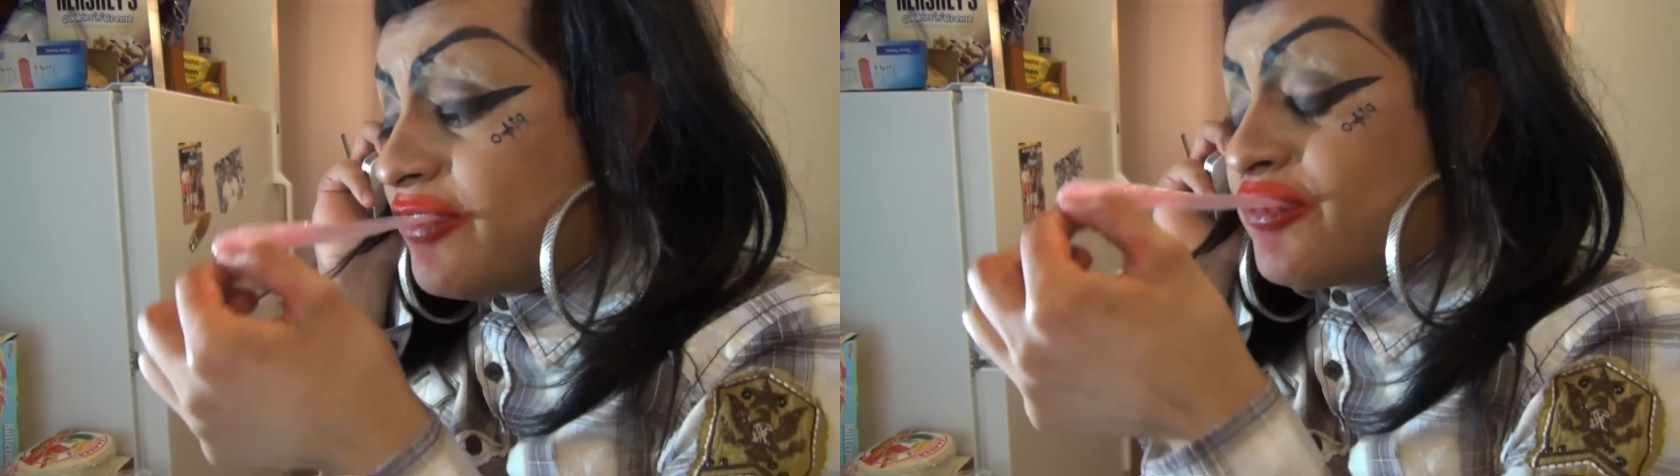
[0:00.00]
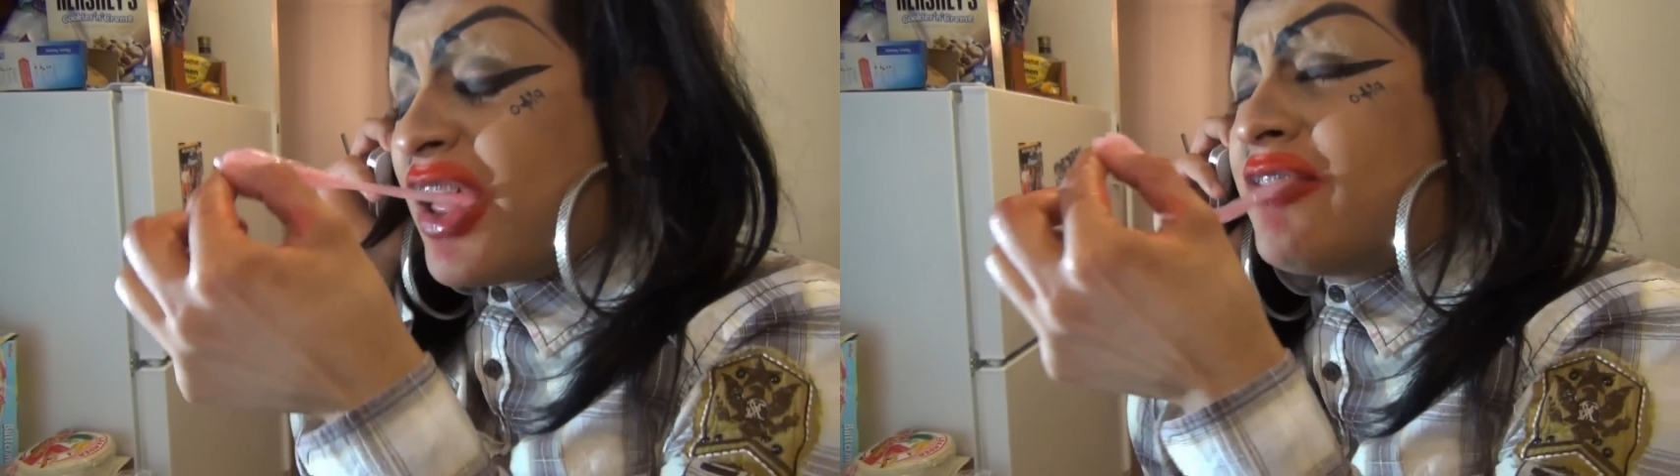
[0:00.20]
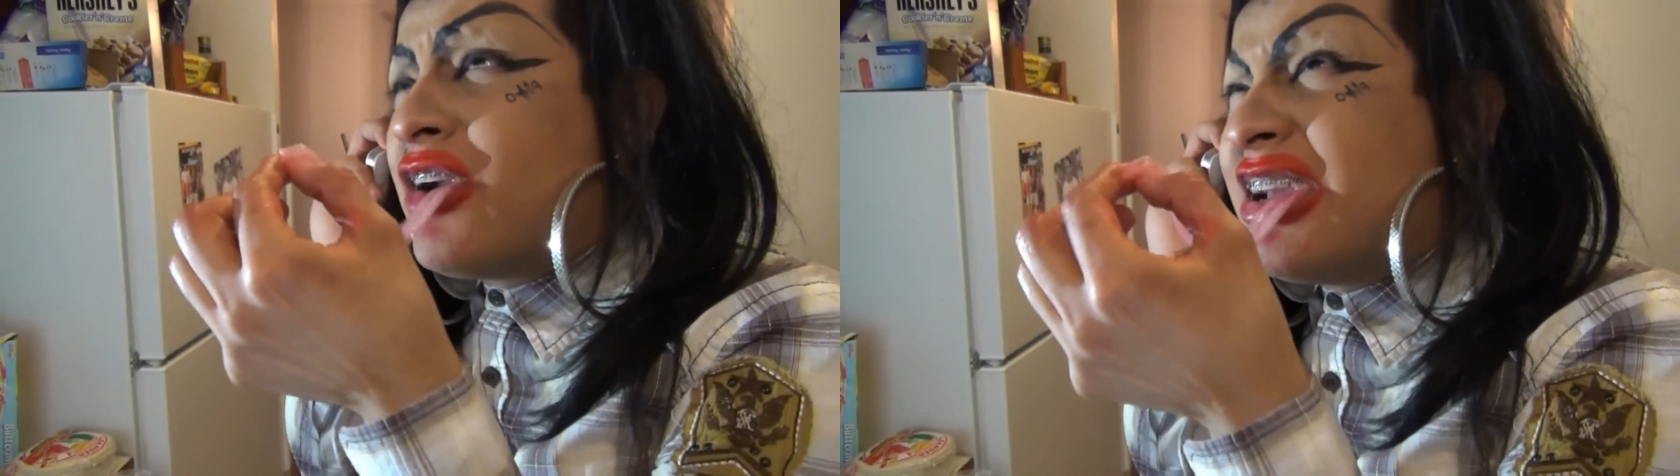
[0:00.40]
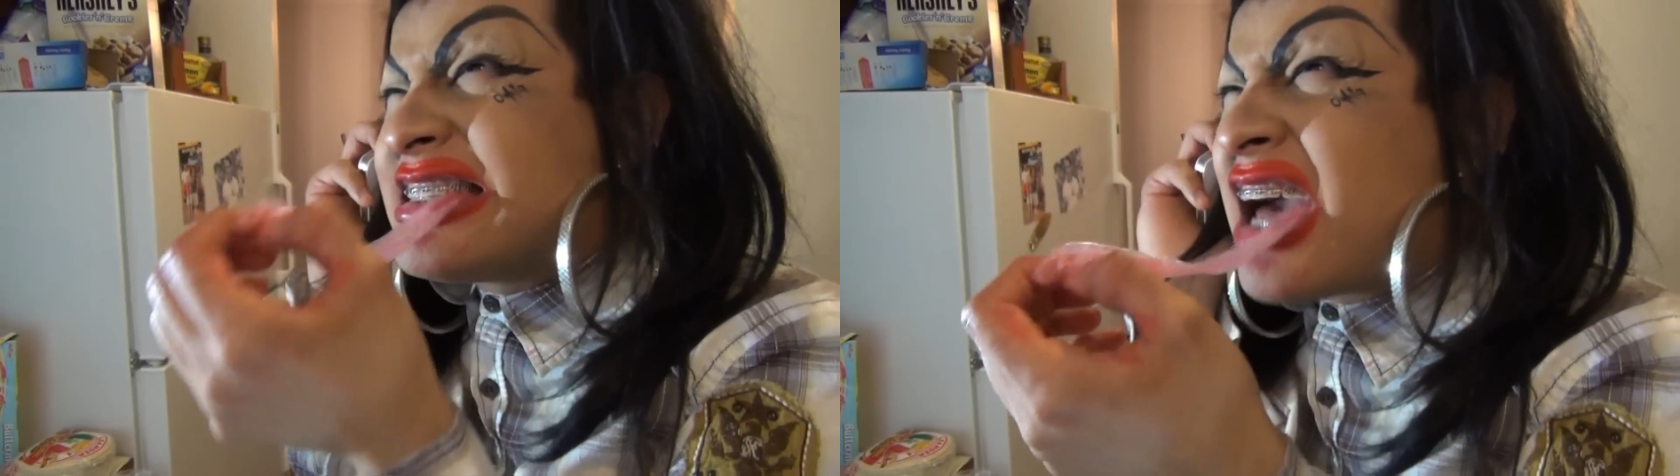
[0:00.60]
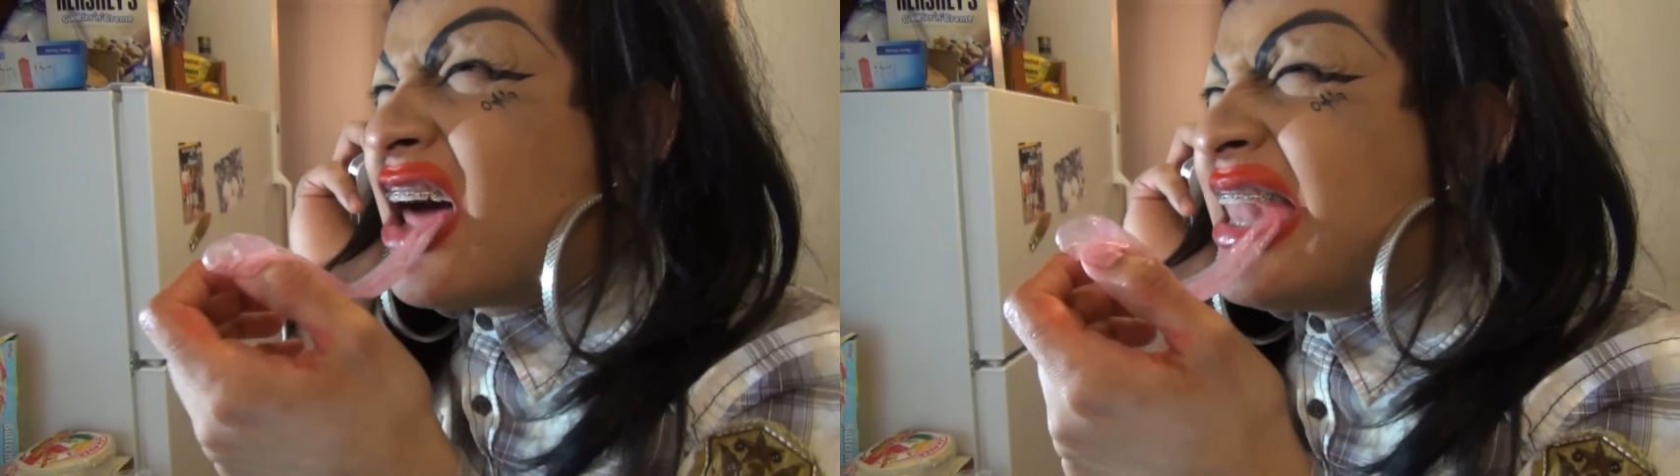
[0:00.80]
the flavor
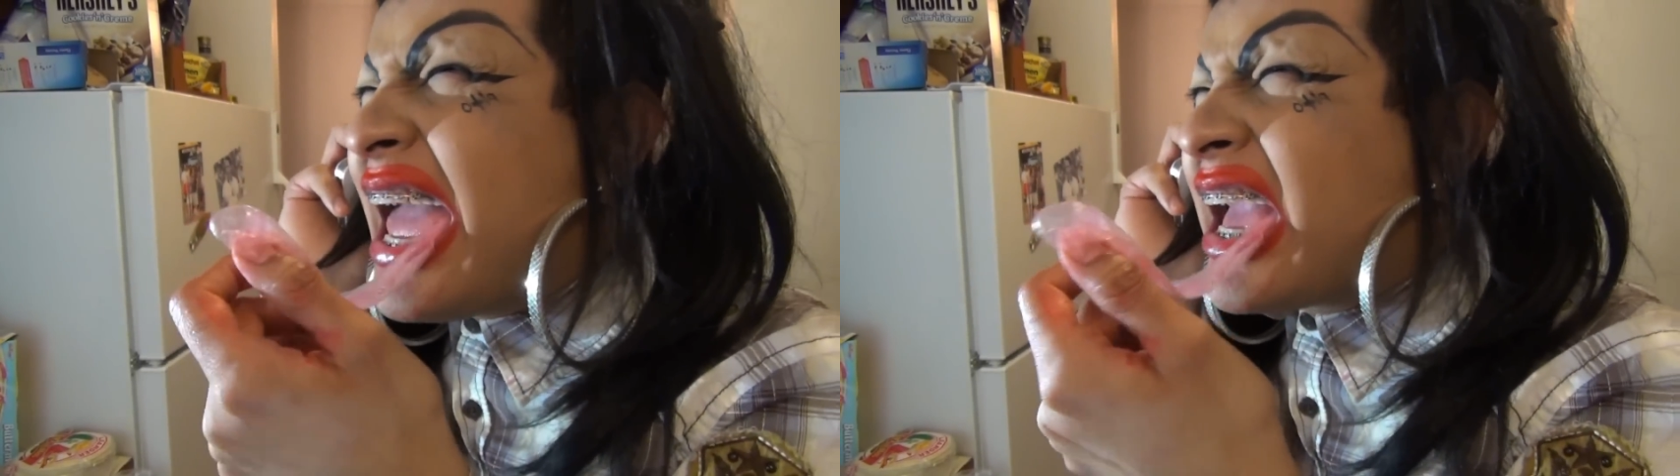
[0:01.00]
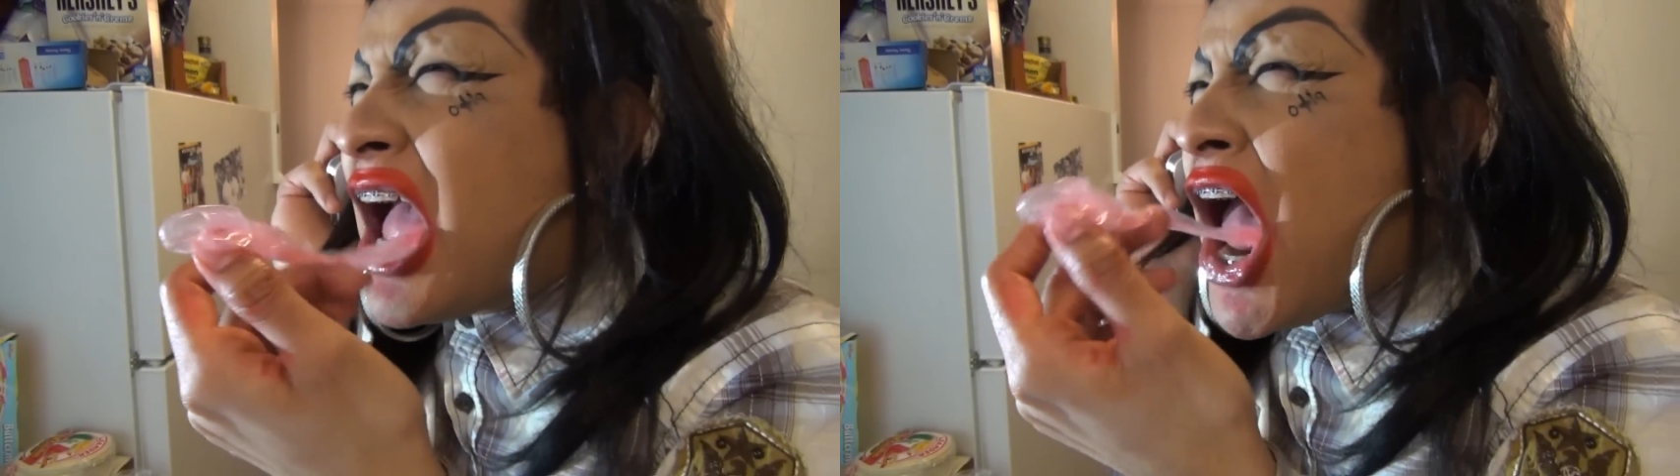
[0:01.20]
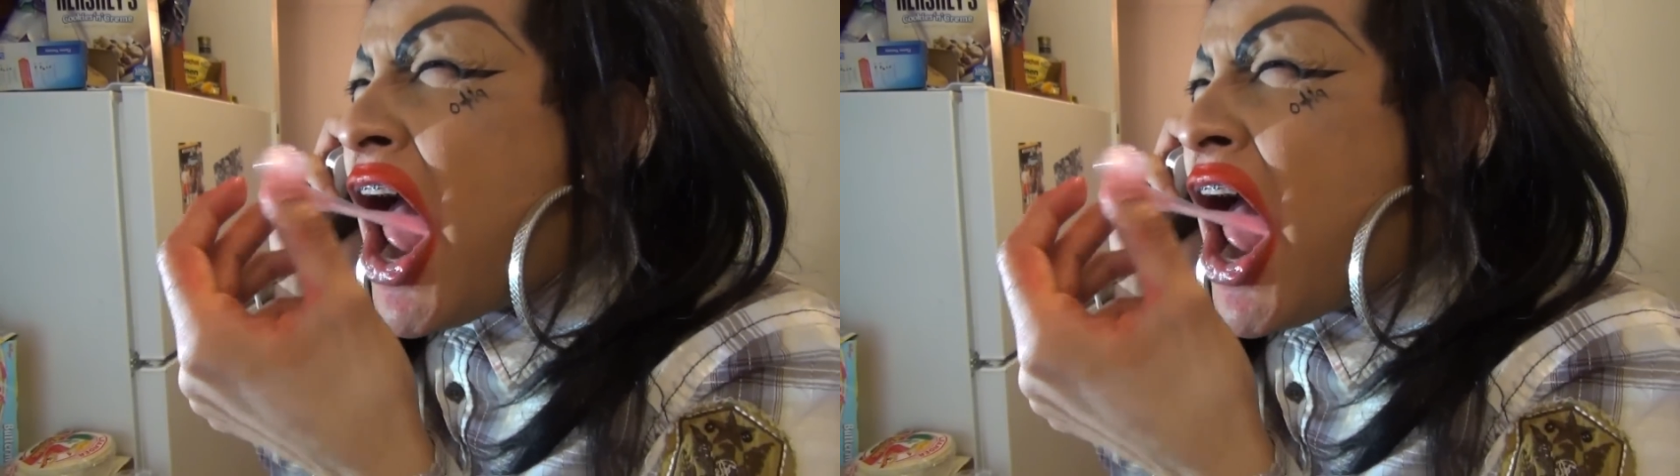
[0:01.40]
is called like